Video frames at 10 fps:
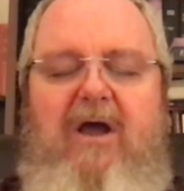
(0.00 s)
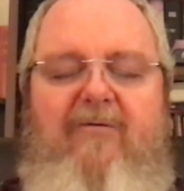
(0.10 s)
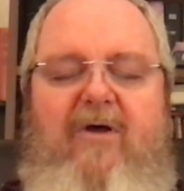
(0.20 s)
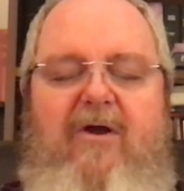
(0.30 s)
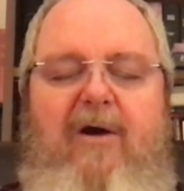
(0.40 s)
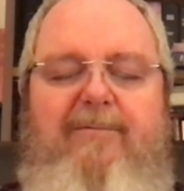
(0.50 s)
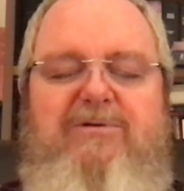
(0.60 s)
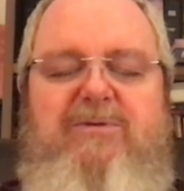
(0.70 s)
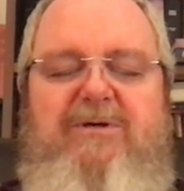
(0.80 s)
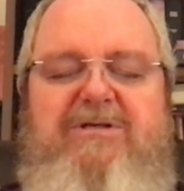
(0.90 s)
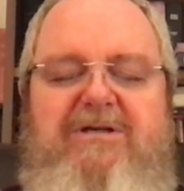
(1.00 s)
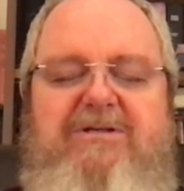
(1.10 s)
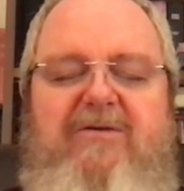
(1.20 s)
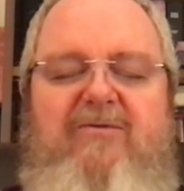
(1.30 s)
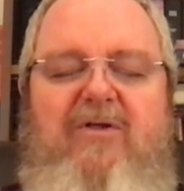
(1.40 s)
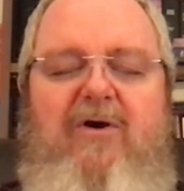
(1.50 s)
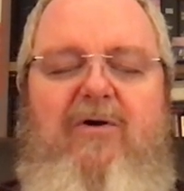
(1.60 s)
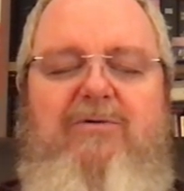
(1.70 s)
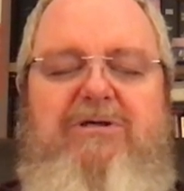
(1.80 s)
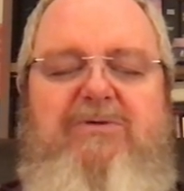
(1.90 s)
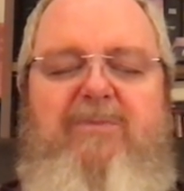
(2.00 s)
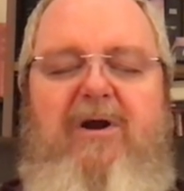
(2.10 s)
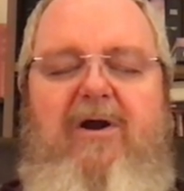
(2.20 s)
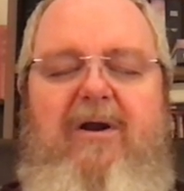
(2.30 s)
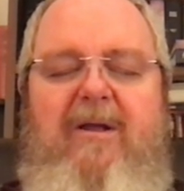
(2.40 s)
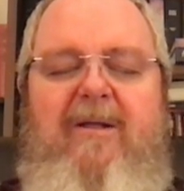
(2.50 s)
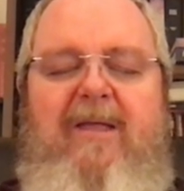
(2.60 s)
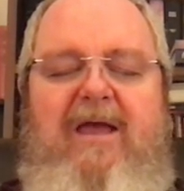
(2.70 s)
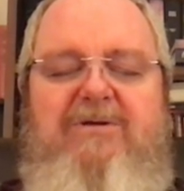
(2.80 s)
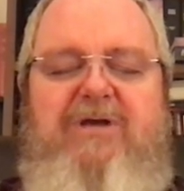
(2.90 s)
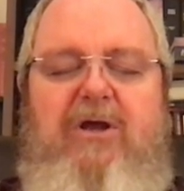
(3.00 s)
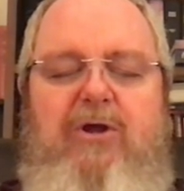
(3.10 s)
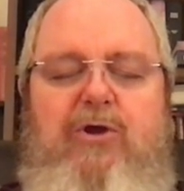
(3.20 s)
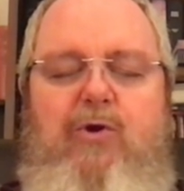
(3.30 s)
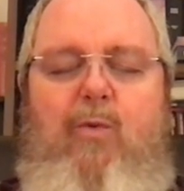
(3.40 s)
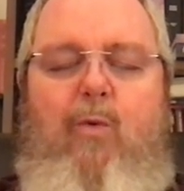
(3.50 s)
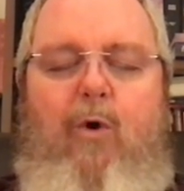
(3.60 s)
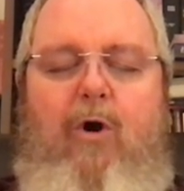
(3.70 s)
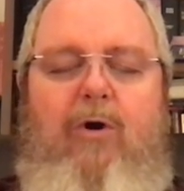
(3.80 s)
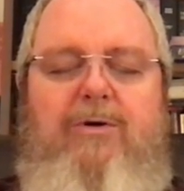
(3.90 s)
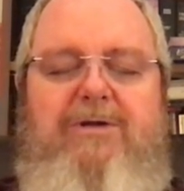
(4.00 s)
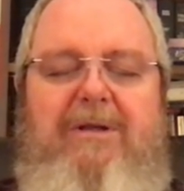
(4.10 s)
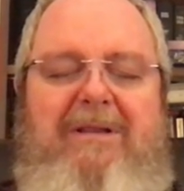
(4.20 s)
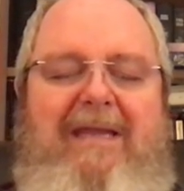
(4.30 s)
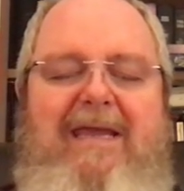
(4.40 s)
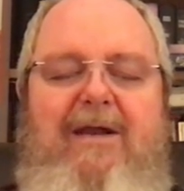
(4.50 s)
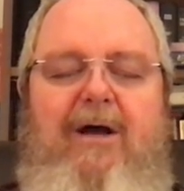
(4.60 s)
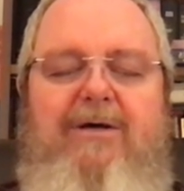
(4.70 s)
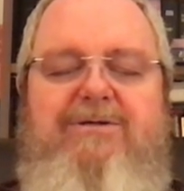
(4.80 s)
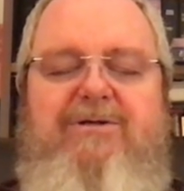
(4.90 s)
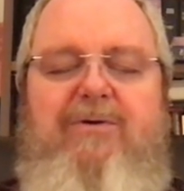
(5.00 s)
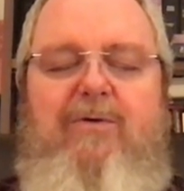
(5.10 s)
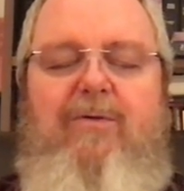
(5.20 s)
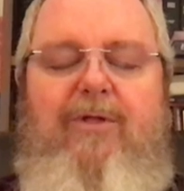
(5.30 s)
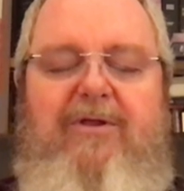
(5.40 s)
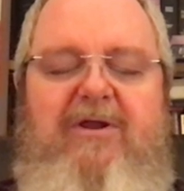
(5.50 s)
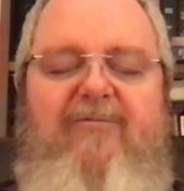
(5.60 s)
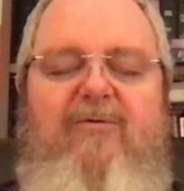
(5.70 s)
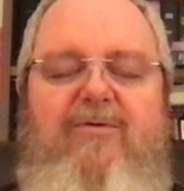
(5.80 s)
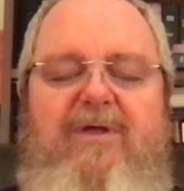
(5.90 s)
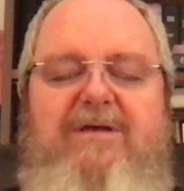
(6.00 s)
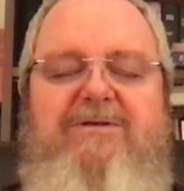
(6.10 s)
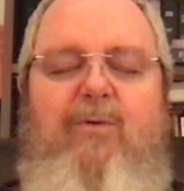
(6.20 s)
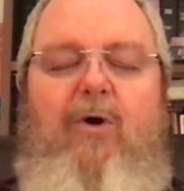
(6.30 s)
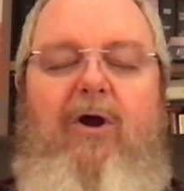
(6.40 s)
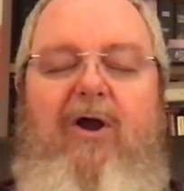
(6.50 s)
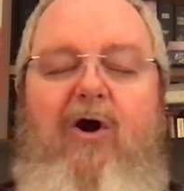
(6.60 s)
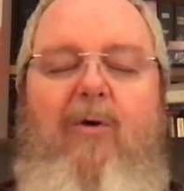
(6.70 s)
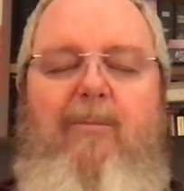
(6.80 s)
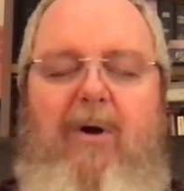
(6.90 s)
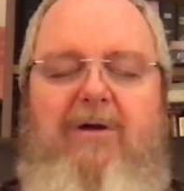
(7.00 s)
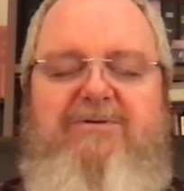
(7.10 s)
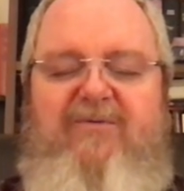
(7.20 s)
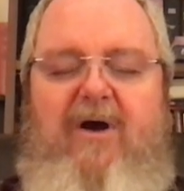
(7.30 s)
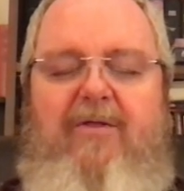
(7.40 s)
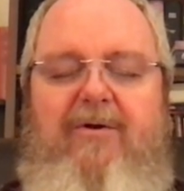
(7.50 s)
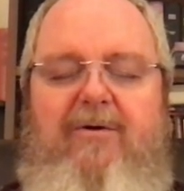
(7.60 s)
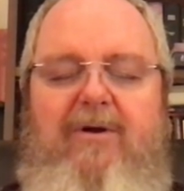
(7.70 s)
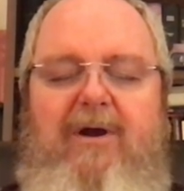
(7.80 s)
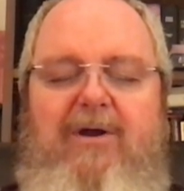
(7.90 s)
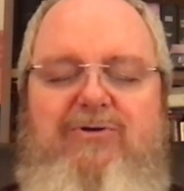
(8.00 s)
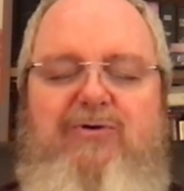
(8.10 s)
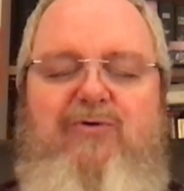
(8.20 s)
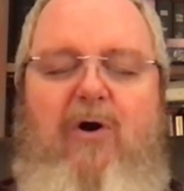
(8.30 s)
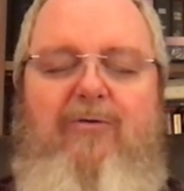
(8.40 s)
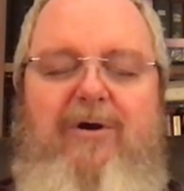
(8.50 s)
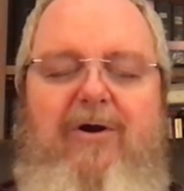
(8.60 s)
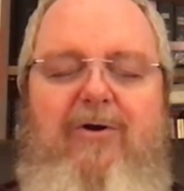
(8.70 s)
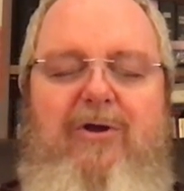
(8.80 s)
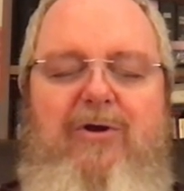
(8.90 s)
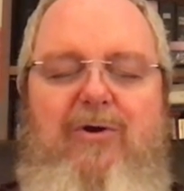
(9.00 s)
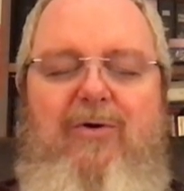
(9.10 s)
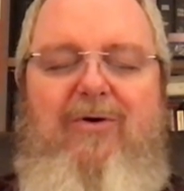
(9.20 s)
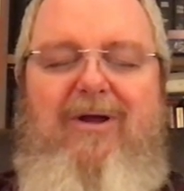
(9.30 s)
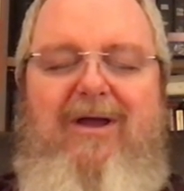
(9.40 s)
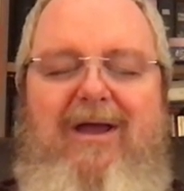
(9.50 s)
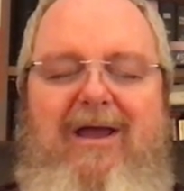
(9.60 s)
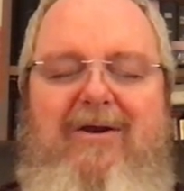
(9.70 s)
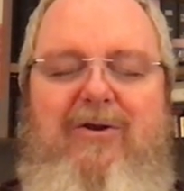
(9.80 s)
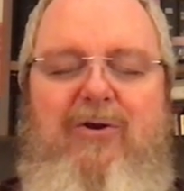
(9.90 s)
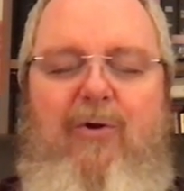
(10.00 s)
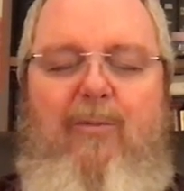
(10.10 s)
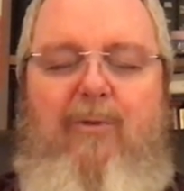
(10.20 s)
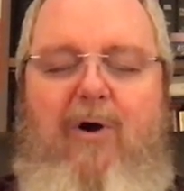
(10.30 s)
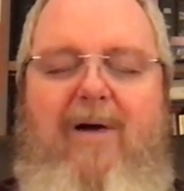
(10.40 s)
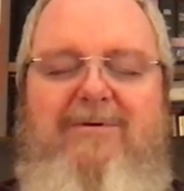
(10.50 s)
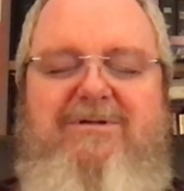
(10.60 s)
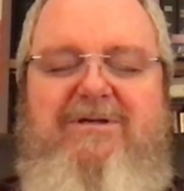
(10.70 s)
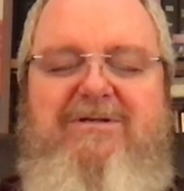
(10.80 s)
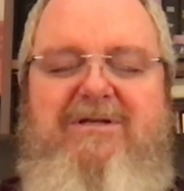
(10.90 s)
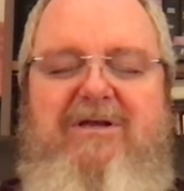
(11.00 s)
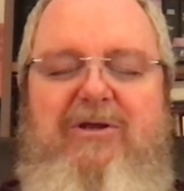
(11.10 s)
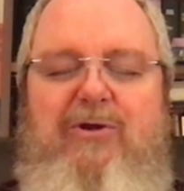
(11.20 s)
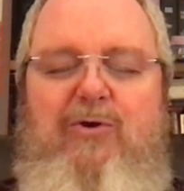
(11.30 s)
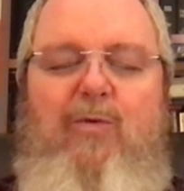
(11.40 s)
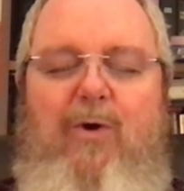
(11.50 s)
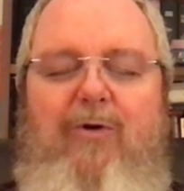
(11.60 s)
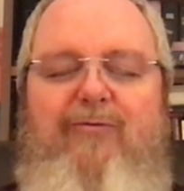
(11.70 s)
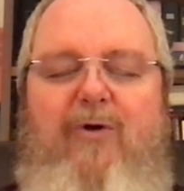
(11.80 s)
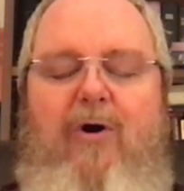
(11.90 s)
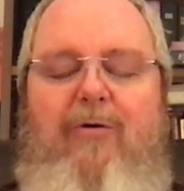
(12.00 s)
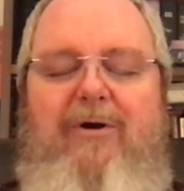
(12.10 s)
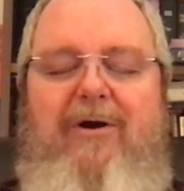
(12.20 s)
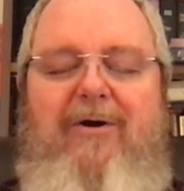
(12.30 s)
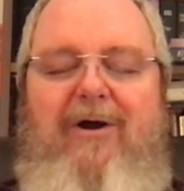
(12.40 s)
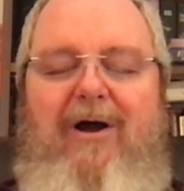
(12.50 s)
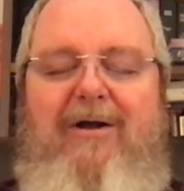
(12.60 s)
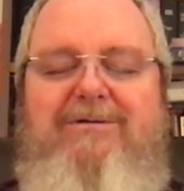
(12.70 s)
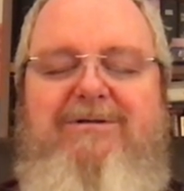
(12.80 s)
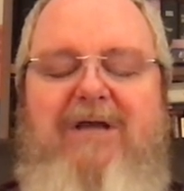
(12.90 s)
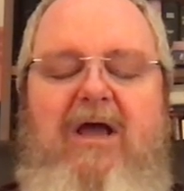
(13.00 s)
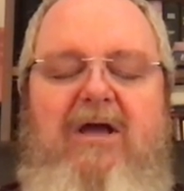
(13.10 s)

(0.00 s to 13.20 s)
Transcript: Father, help us to be sensitive to the Holy Spirit as you work to lead us to the different things that will help us, Father, to draw near to you and your promises that you will draw near to us.